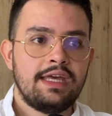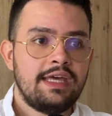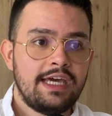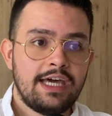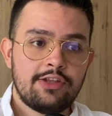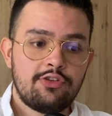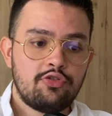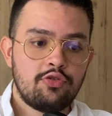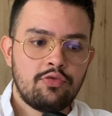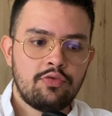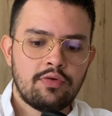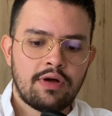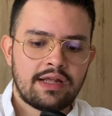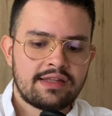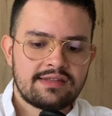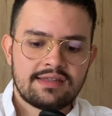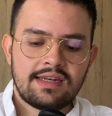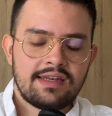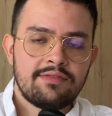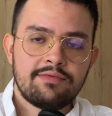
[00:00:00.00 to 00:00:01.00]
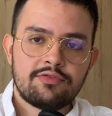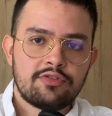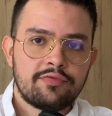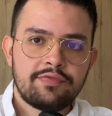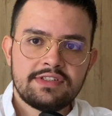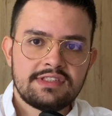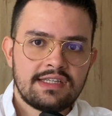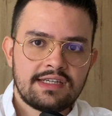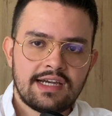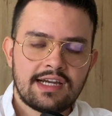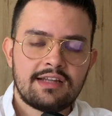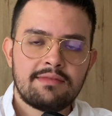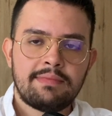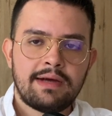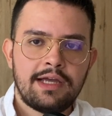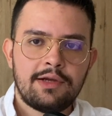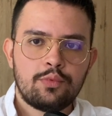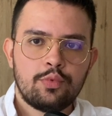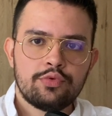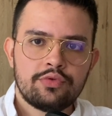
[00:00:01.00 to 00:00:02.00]
And you, as any sophisticated
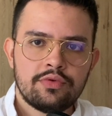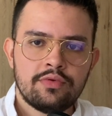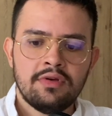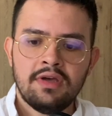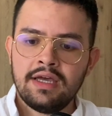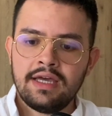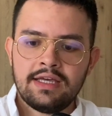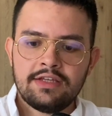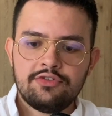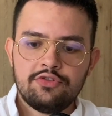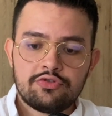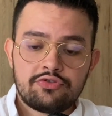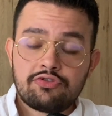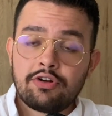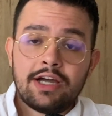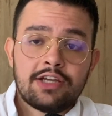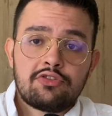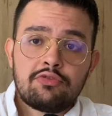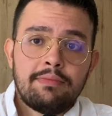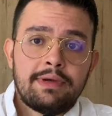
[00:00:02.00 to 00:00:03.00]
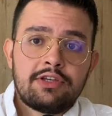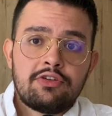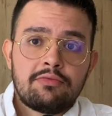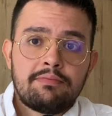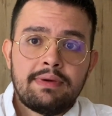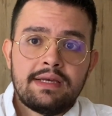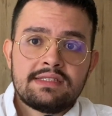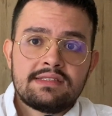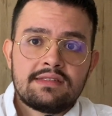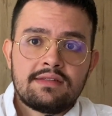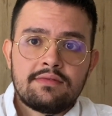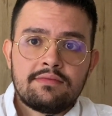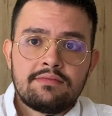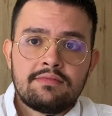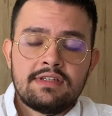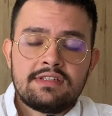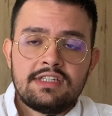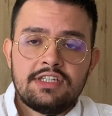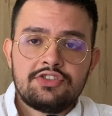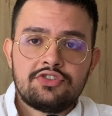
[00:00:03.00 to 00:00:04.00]
buyer would do, you try to make your best
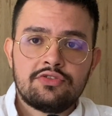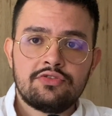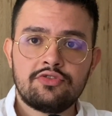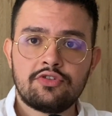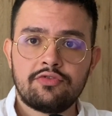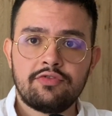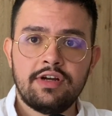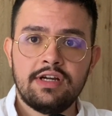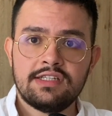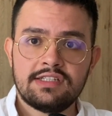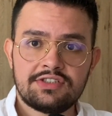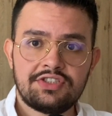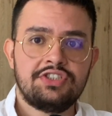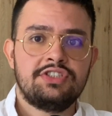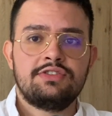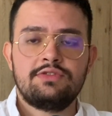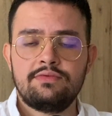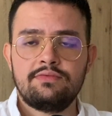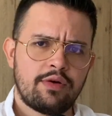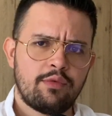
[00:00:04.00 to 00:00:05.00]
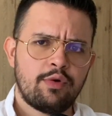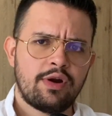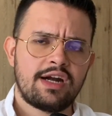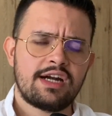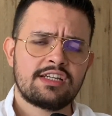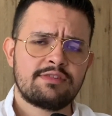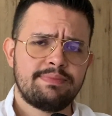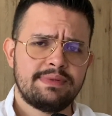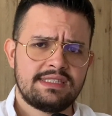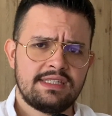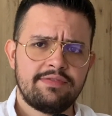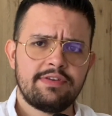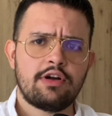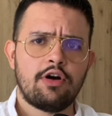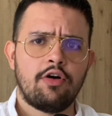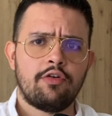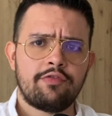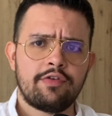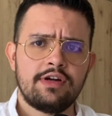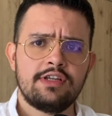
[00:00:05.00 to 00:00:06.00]
decision, your research in whether a specific
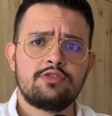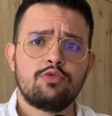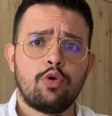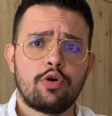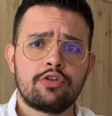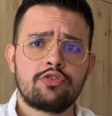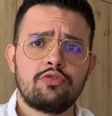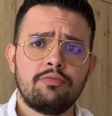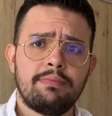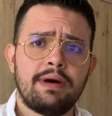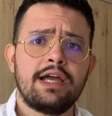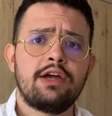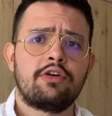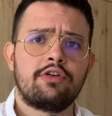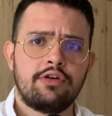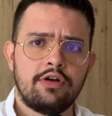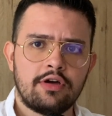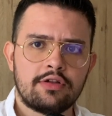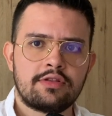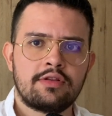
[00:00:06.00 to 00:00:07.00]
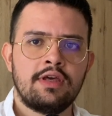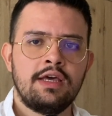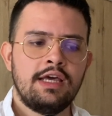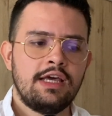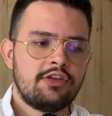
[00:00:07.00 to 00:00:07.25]
offer is worth to buy or not.